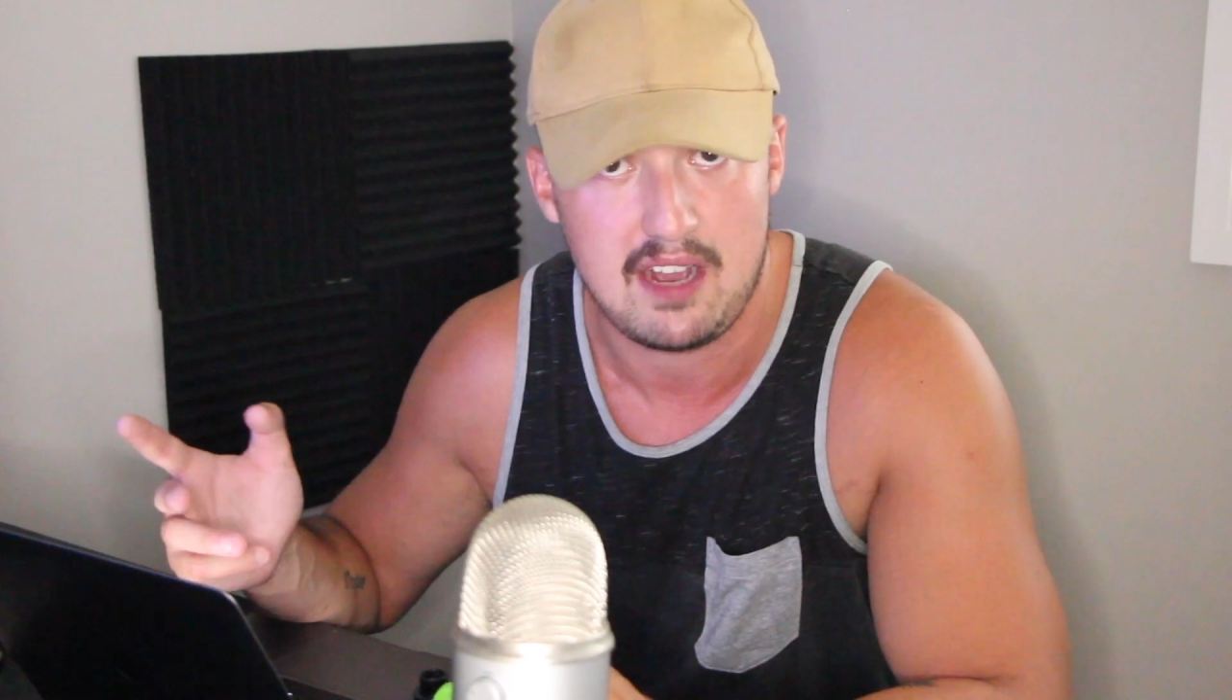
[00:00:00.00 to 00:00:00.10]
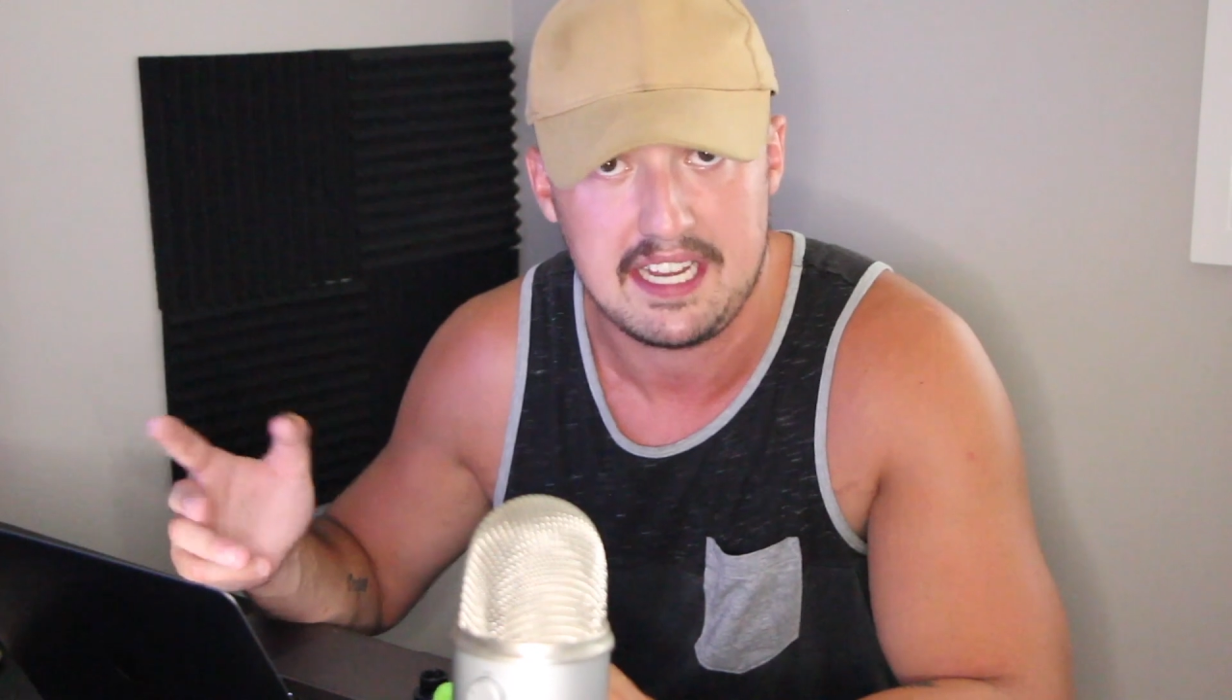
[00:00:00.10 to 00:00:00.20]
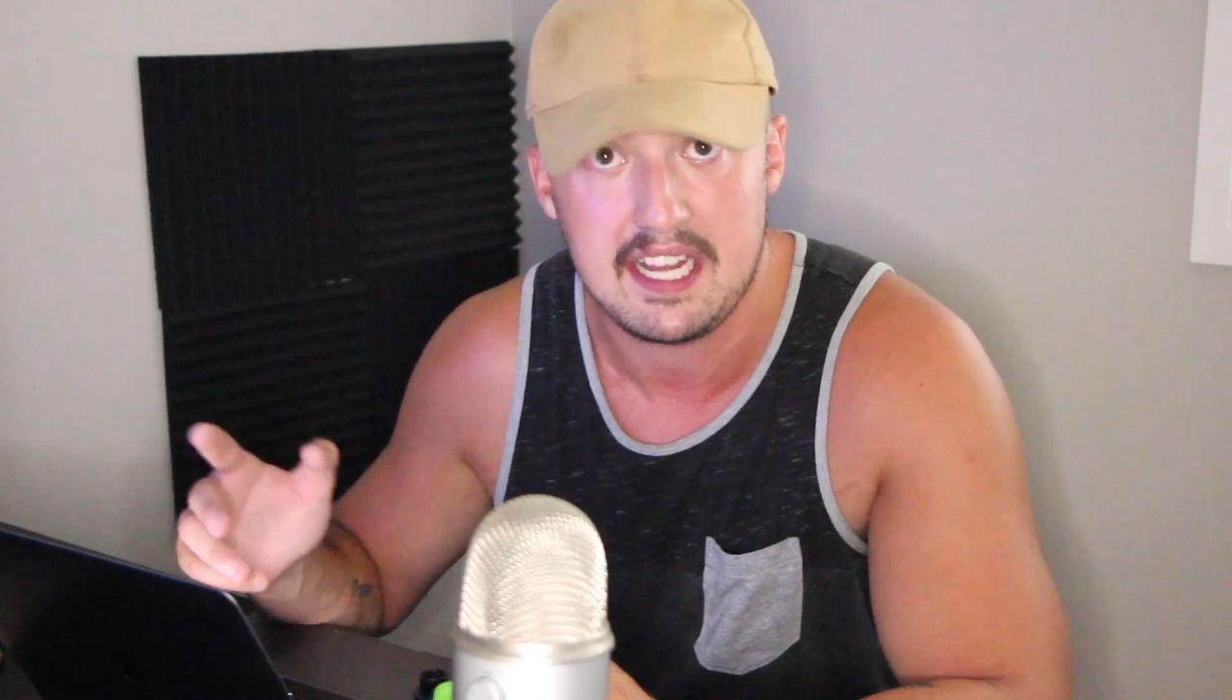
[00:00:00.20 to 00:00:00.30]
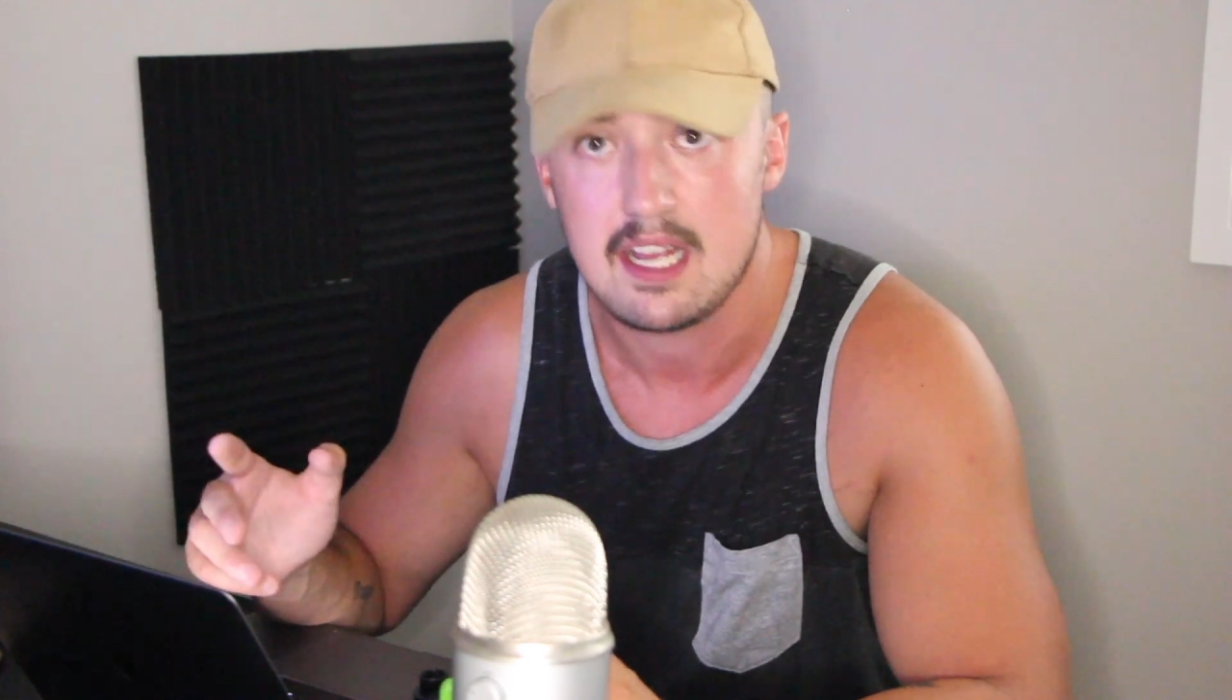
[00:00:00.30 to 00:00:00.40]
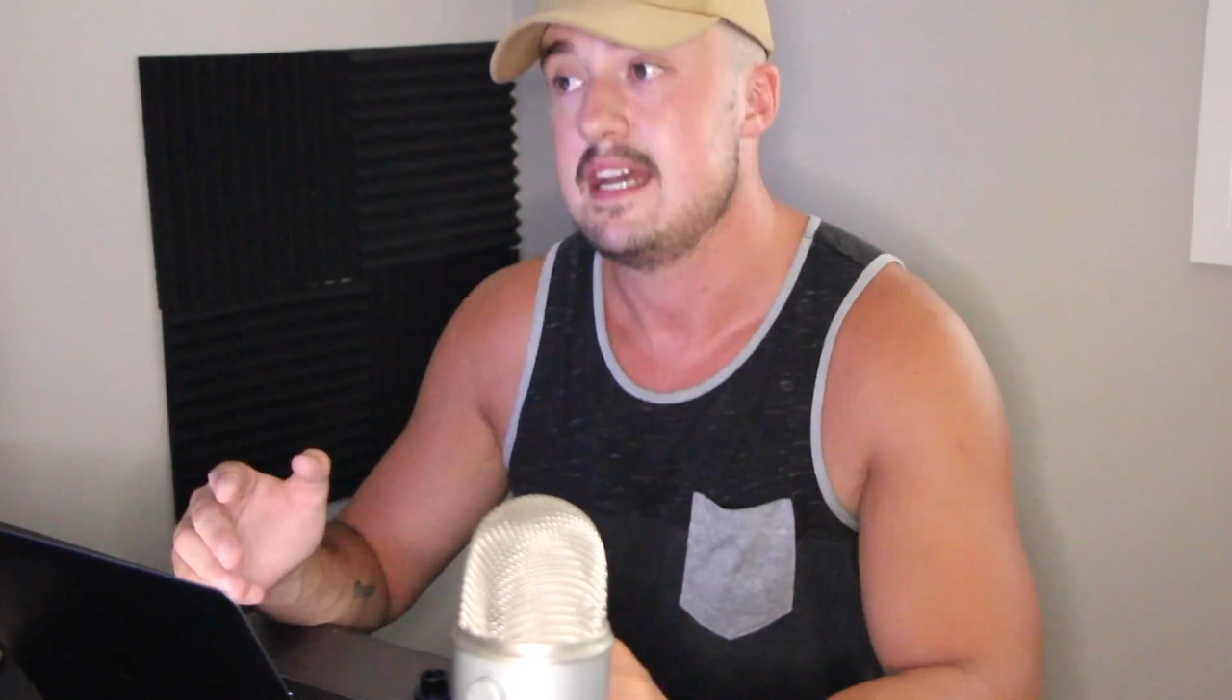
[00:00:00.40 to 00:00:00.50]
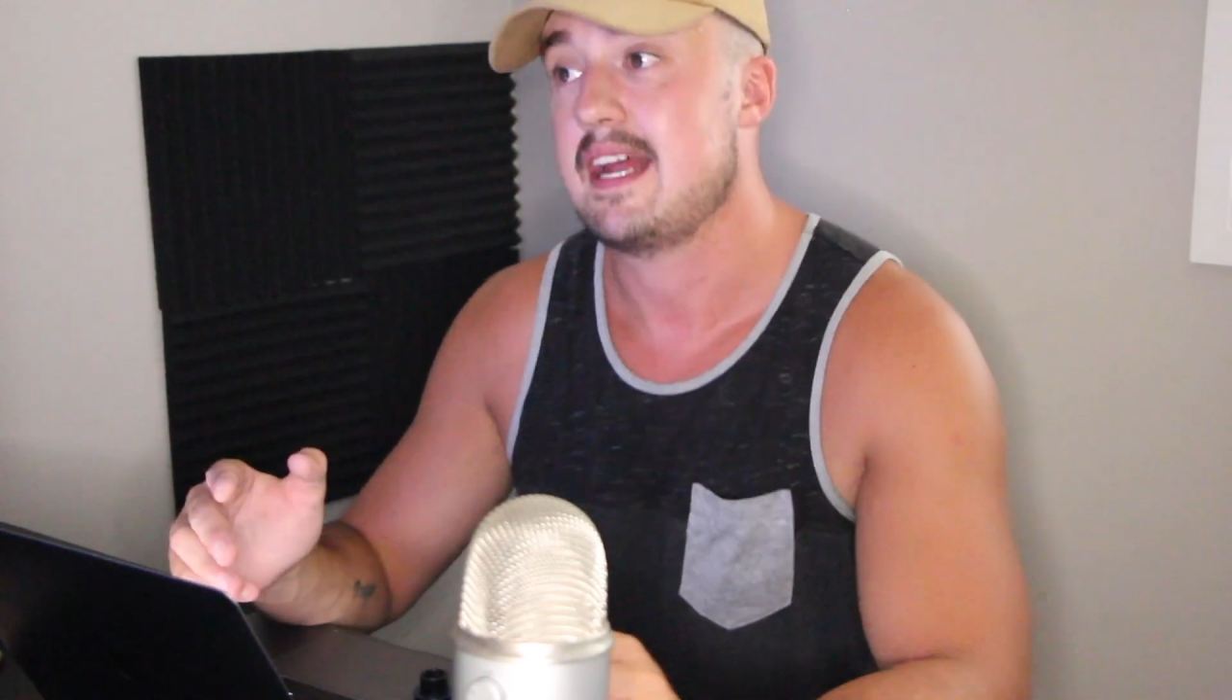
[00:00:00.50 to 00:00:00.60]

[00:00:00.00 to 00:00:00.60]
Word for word: fighting.